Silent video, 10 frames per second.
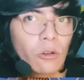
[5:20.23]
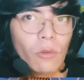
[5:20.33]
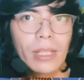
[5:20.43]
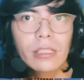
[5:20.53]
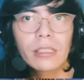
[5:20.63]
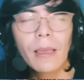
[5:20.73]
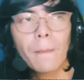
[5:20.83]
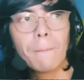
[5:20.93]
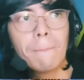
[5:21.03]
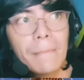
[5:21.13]
REITs
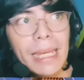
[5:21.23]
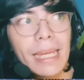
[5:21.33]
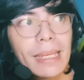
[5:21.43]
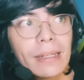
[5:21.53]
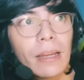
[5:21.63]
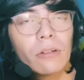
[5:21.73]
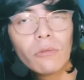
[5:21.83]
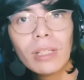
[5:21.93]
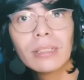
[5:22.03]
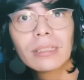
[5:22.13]
mean
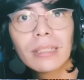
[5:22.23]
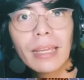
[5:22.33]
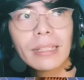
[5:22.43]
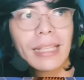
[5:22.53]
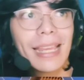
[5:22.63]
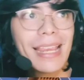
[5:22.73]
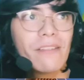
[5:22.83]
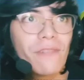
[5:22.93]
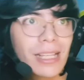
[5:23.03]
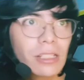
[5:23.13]
real estate
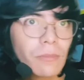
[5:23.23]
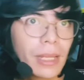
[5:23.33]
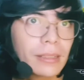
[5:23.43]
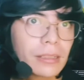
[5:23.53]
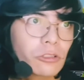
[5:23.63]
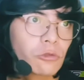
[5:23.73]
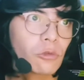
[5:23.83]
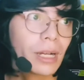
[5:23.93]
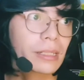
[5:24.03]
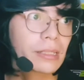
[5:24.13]
investment
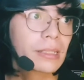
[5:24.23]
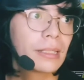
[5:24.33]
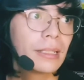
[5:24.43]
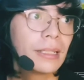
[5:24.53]
trust.